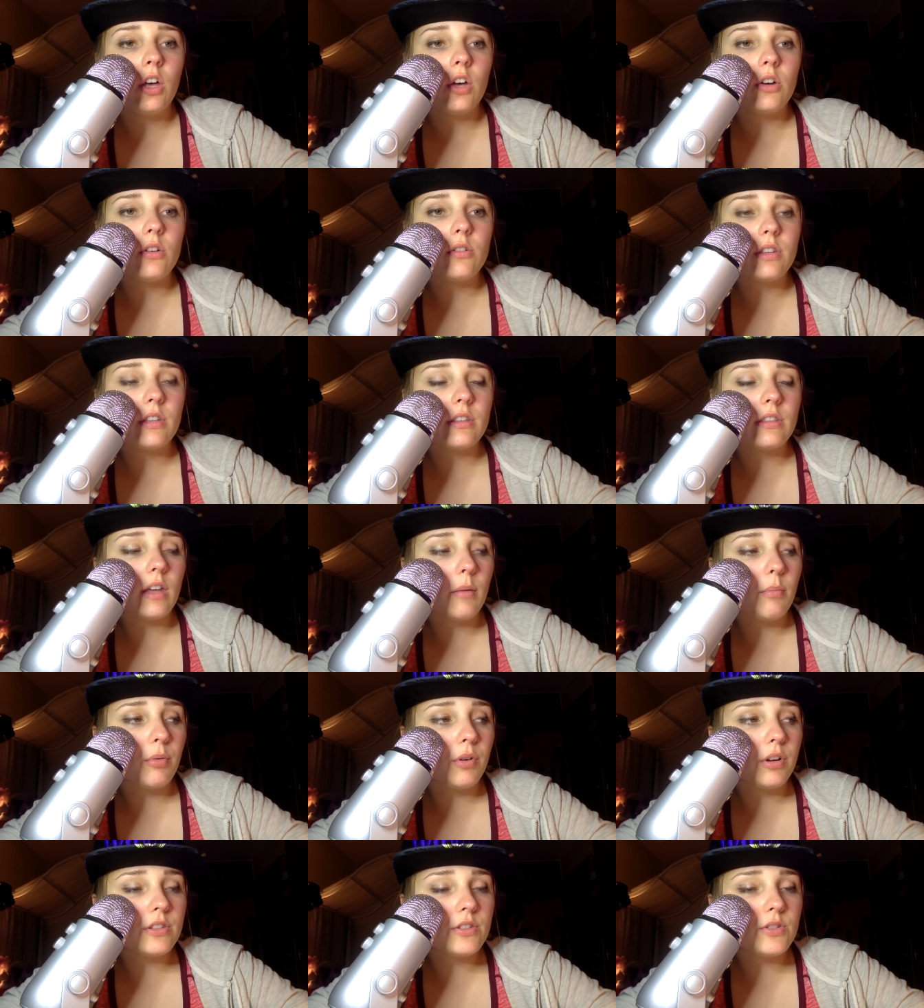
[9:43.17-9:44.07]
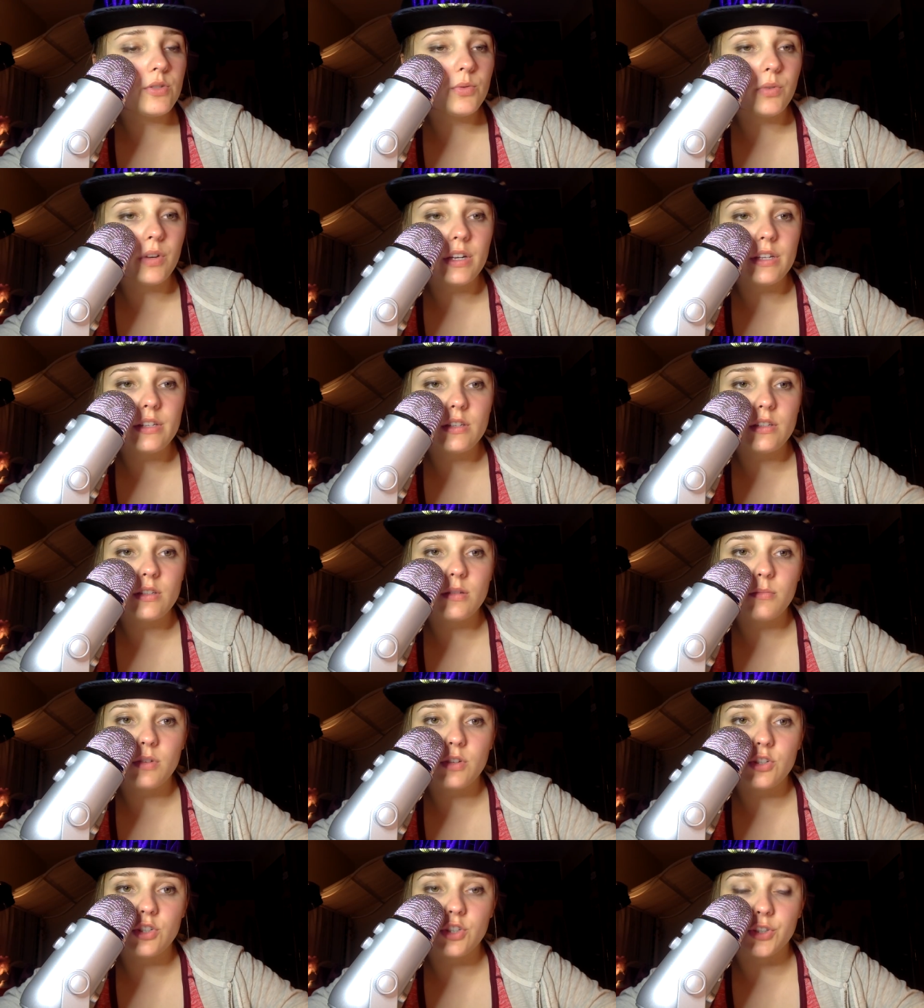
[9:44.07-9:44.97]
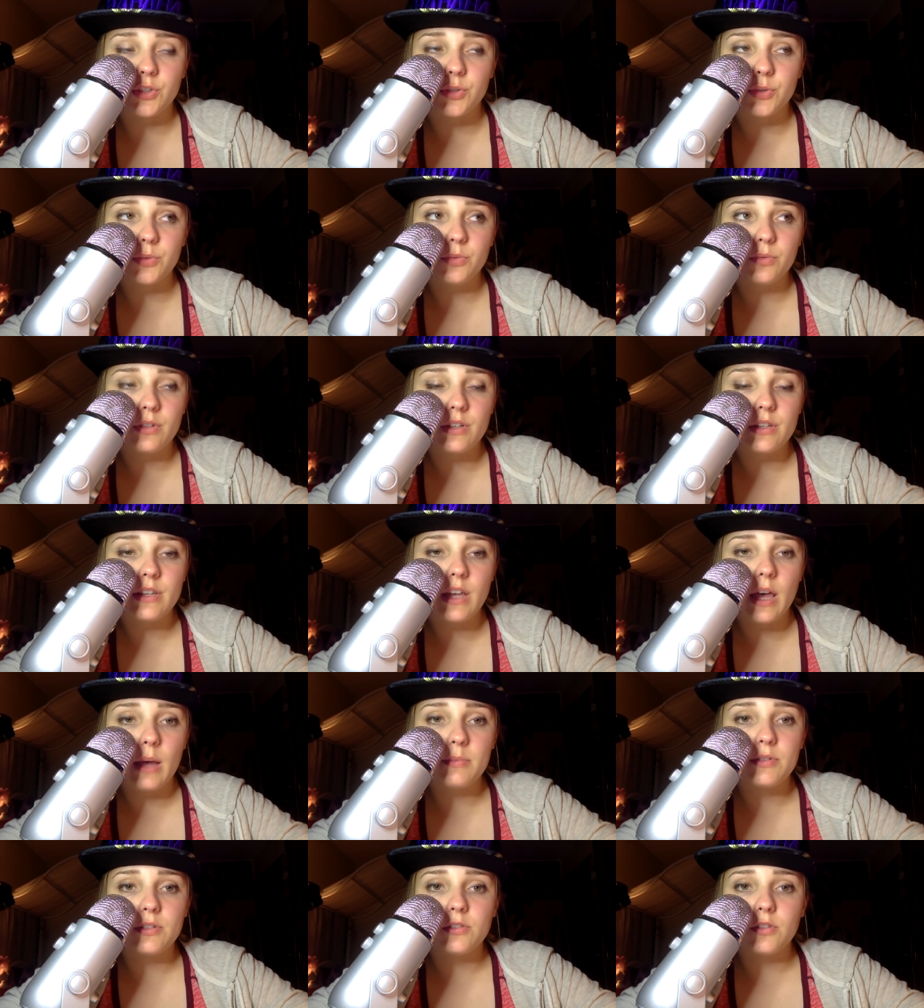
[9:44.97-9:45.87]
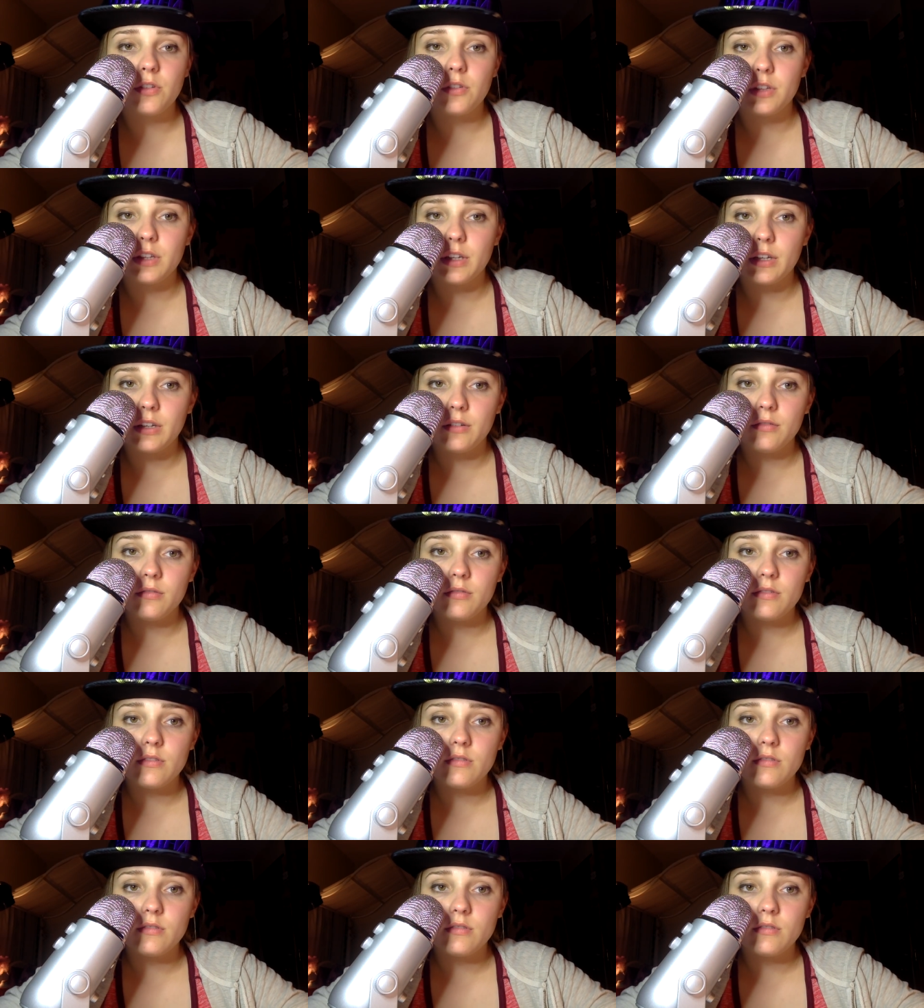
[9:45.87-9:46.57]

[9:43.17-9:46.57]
who think that Britain's racism issue is absolutely